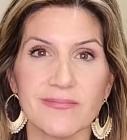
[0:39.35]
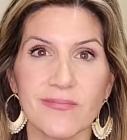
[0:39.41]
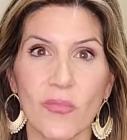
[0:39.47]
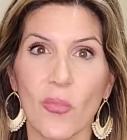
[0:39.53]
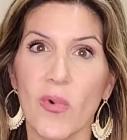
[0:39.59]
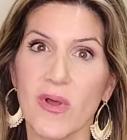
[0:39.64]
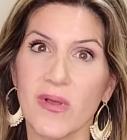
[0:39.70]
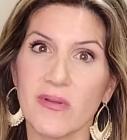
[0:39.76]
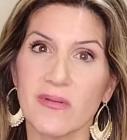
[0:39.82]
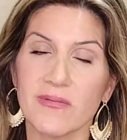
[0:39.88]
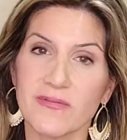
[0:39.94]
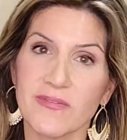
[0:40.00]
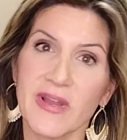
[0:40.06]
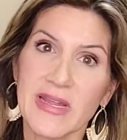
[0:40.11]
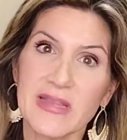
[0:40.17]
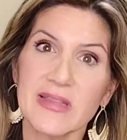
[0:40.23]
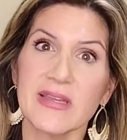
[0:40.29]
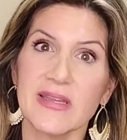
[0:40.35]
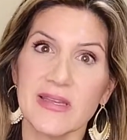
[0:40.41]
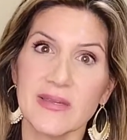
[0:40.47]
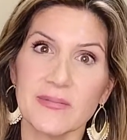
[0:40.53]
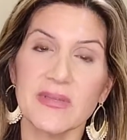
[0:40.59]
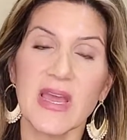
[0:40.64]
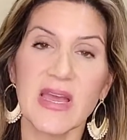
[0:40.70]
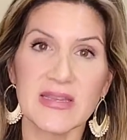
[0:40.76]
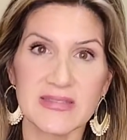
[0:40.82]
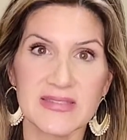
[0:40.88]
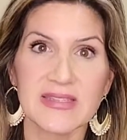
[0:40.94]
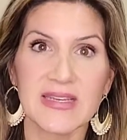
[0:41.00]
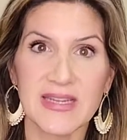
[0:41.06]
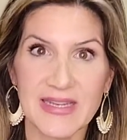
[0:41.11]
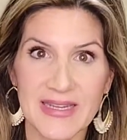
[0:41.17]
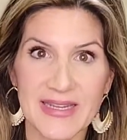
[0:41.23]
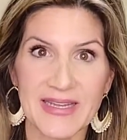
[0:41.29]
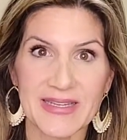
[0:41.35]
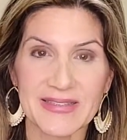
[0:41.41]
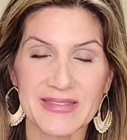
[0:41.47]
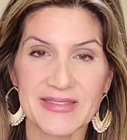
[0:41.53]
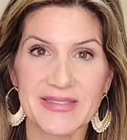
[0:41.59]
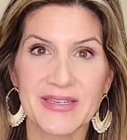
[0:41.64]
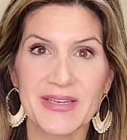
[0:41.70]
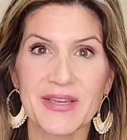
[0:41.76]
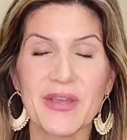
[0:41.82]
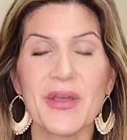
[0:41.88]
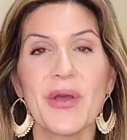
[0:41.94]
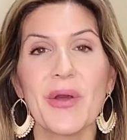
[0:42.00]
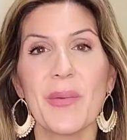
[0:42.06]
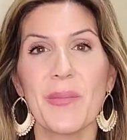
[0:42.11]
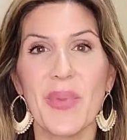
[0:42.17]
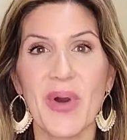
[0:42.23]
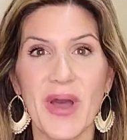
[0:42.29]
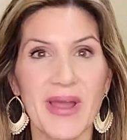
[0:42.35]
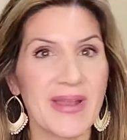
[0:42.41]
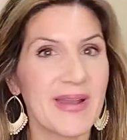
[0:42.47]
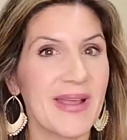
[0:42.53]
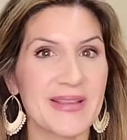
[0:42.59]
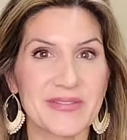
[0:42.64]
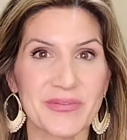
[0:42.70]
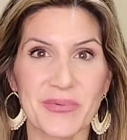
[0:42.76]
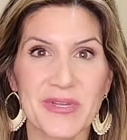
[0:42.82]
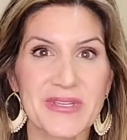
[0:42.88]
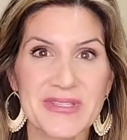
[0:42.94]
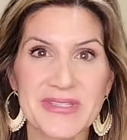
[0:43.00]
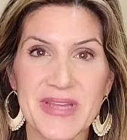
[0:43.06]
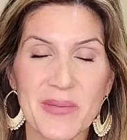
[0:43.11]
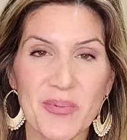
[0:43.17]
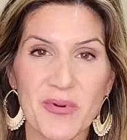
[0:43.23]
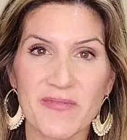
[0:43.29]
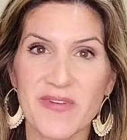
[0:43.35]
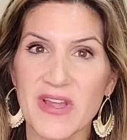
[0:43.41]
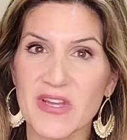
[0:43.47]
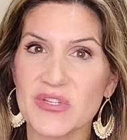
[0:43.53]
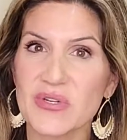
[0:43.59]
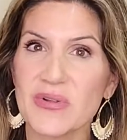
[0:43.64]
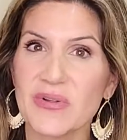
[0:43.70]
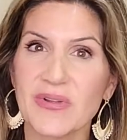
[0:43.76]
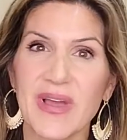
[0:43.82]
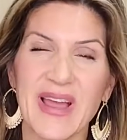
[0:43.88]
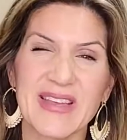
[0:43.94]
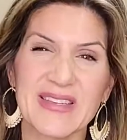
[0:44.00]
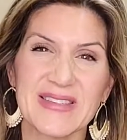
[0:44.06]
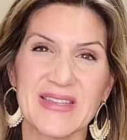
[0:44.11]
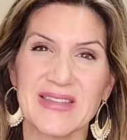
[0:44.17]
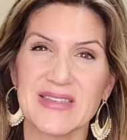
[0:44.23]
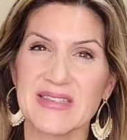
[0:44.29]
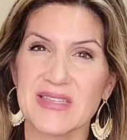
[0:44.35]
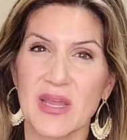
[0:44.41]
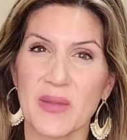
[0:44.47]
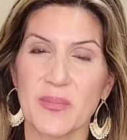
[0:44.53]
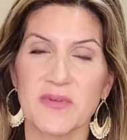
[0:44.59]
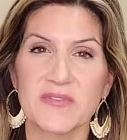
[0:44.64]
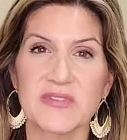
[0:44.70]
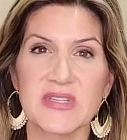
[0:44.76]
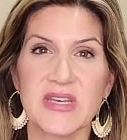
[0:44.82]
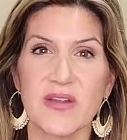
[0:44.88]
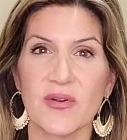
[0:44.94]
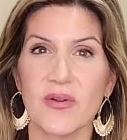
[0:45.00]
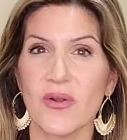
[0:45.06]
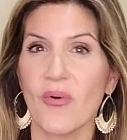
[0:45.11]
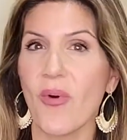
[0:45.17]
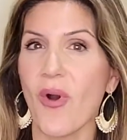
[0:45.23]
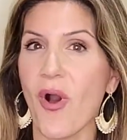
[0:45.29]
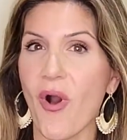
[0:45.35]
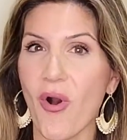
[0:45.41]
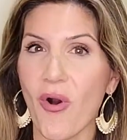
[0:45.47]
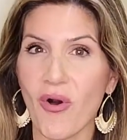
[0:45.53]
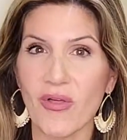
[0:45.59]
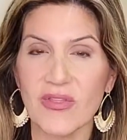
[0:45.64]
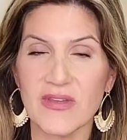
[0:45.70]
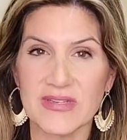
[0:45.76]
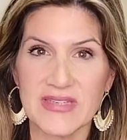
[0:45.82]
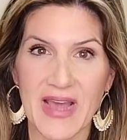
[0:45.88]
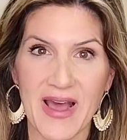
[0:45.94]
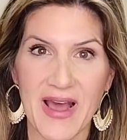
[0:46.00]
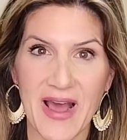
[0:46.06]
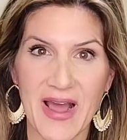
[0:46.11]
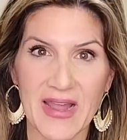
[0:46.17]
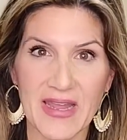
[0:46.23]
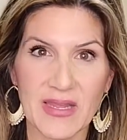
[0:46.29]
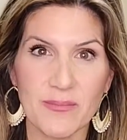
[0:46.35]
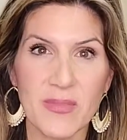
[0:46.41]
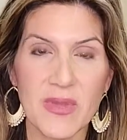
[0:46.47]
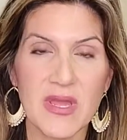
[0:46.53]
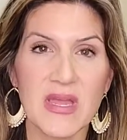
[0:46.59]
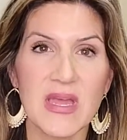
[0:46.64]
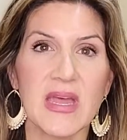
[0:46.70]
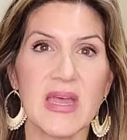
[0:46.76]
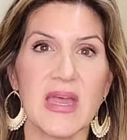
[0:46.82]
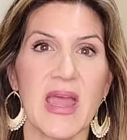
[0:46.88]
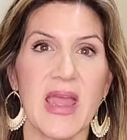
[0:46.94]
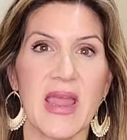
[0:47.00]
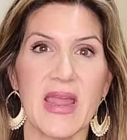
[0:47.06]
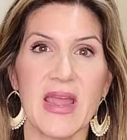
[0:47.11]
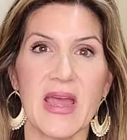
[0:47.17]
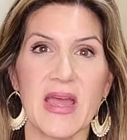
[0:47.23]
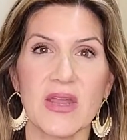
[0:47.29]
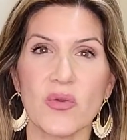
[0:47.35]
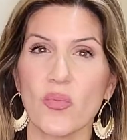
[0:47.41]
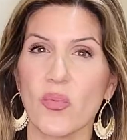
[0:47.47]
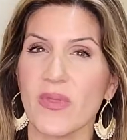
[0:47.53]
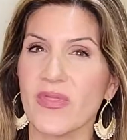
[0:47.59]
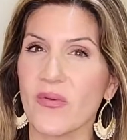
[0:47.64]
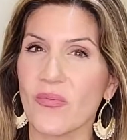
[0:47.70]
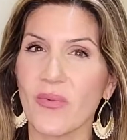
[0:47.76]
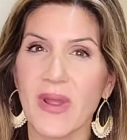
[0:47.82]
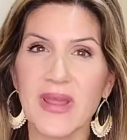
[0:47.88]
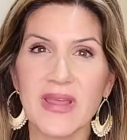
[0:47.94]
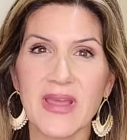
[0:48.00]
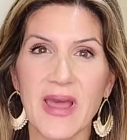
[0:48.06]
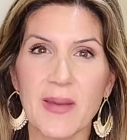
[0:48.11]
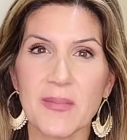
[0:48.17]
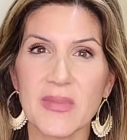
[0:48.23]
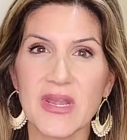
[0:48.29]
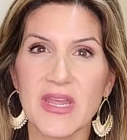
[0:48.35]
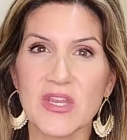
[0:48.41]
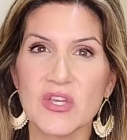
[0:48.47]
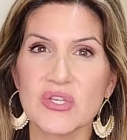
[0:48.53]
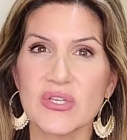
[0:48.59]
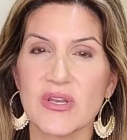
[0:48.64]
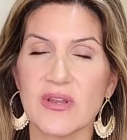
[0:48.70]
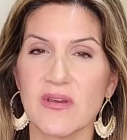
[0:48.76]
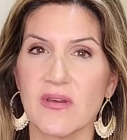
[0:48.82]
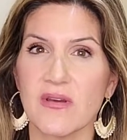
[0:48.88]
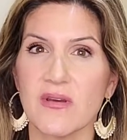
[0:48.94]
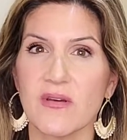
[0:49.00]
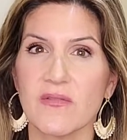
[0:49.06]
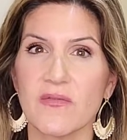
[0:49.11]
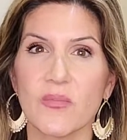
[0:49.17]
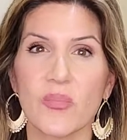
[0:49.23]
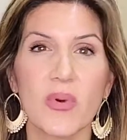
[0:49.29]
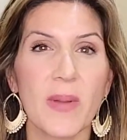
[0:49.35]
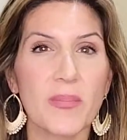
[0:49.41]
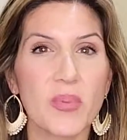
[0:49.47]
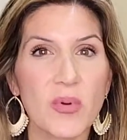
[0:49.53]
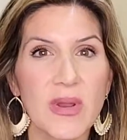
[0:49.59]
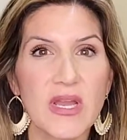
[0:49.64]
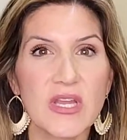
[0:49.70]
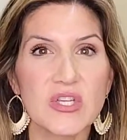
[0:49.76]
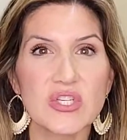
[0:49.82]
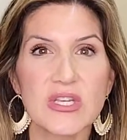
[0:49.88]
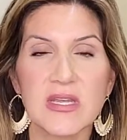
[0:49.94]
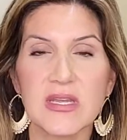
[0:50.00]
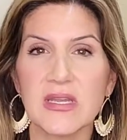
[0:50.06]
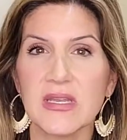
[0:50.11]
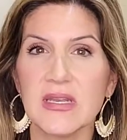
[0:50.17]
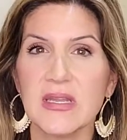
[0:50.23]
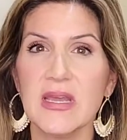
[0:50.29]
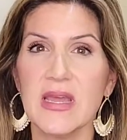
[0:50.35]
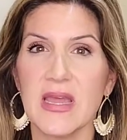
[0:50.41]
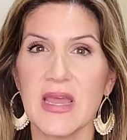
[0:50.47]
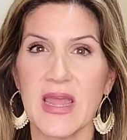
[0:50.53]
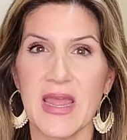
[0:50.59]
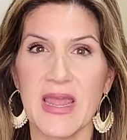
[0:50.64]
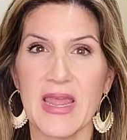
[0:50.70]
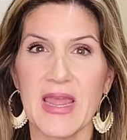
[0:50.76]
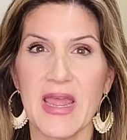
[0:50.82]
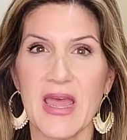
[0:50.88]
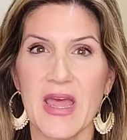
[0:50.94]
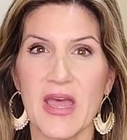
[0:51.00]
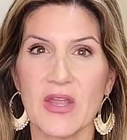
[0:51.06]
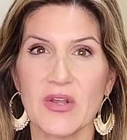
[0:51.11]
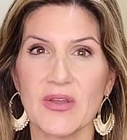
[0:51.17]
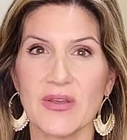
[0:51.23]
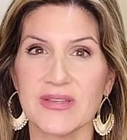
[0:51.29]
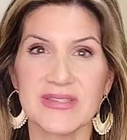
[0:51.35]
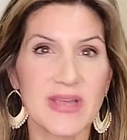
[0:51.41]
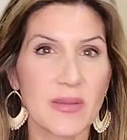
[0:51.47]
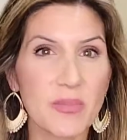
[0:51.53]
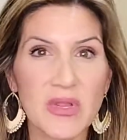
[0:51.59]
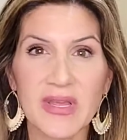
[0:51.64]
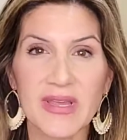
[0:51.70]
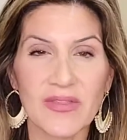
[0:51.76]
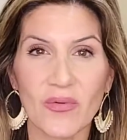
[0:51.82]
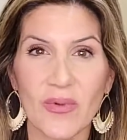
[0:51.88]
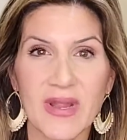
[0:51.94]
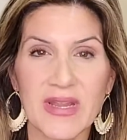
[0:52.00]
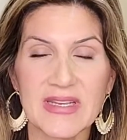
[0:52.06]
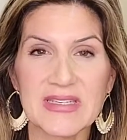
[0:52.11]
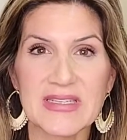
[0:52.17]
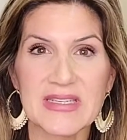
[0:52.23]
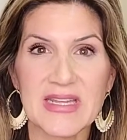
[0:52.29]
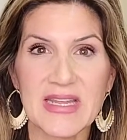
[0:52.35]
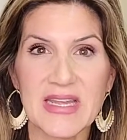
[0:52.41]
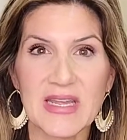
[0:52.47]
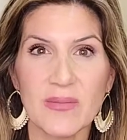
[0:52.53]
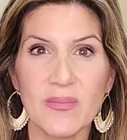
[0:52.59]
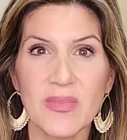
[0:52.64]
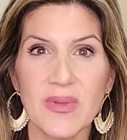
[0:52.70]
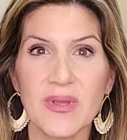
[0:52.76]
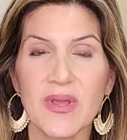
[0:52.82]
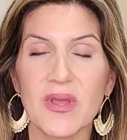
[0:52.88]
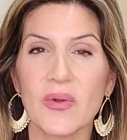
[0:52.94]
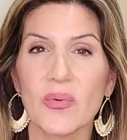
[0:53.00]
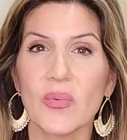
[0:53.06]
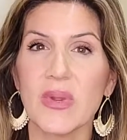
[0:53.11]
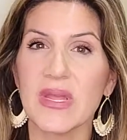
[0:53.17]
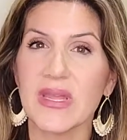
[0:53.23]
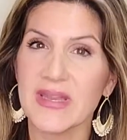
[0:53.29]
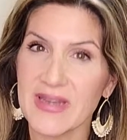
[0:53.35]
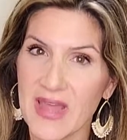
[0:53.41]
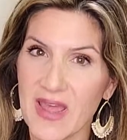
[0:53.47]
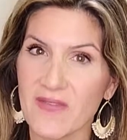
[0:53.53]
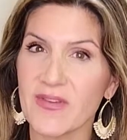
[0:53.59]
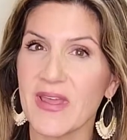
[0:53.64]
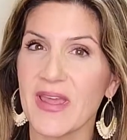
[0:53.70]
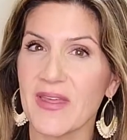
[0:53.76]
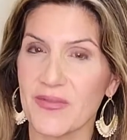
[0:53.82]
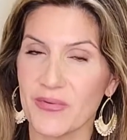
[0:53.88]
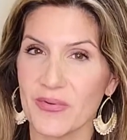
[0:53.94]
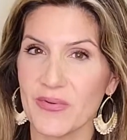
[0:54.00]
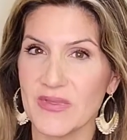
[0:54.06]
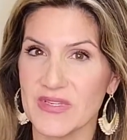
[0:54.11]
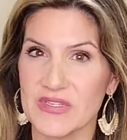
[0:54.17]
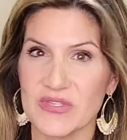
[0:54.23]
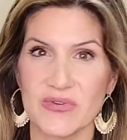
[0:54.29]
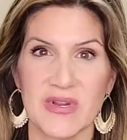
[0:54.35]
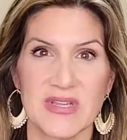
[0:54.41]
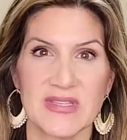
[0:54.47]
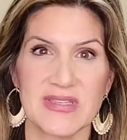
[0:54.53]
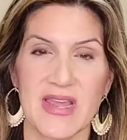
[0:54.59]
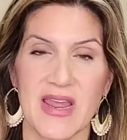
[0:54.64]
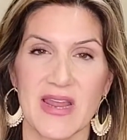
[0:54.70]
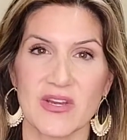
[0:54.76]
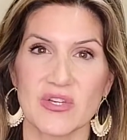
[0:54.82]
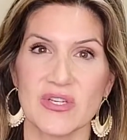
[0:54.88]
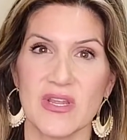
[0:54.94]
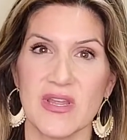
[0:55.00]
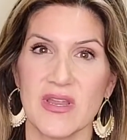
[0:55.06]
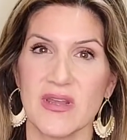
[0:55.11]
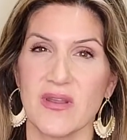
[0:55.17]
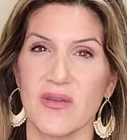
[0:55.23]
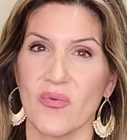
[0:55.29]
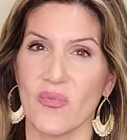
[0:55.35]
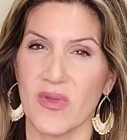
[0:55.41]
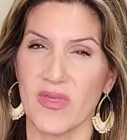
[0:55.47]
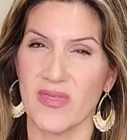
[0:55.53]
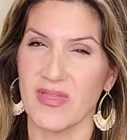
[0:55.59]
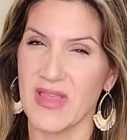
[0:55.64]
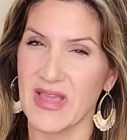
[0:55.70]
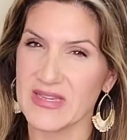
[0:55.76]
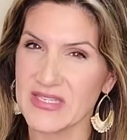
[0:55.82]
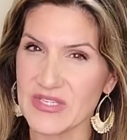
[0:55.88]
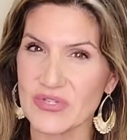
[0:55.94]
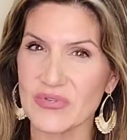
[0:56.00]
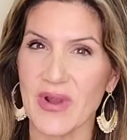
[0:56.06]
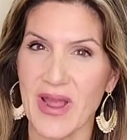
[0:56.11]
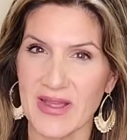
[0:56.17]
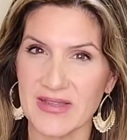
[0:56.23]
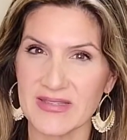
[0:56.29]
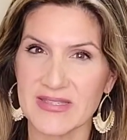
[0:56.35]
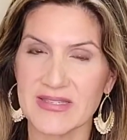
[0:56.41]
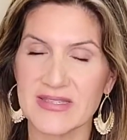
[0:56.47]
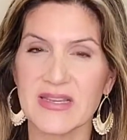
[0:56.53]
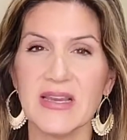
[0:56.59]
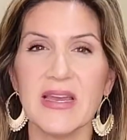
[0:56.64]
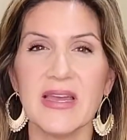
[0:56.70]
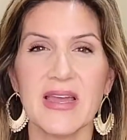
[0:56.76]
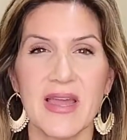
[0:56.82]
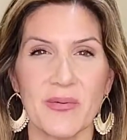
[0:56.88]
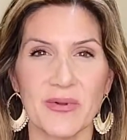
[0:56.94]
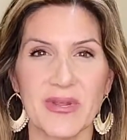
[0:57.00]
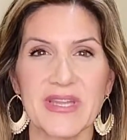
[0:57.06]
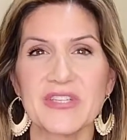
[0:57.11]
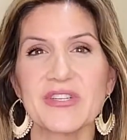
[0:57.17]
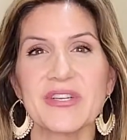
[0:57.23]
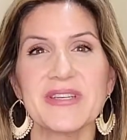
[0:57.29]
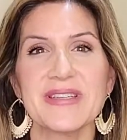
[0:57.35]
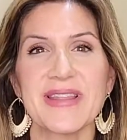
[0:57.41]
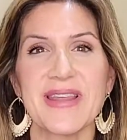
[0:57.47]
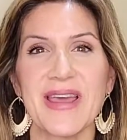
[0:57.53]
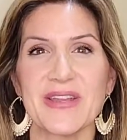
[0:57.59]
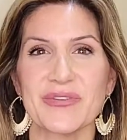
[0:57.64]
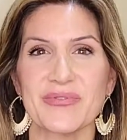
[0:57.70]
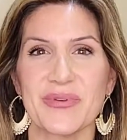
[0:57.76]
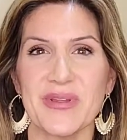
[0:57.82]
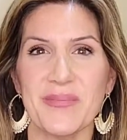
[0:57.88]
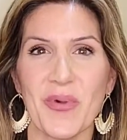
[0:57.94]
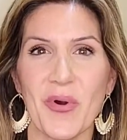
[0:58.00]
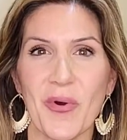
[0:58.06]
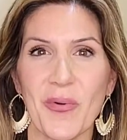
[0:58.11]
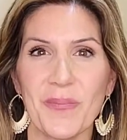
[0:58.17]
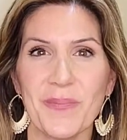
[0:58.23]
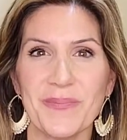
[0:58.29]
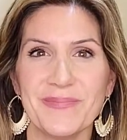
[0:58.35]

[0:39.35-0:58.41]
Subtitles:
Well, frankly, yes, it is. But as a real estate professional, I see this type of scenario all the time. And with the right combination of preparation and assembling the right team, we can navigate through this transaction with less stress. And we'll get you into that dream home.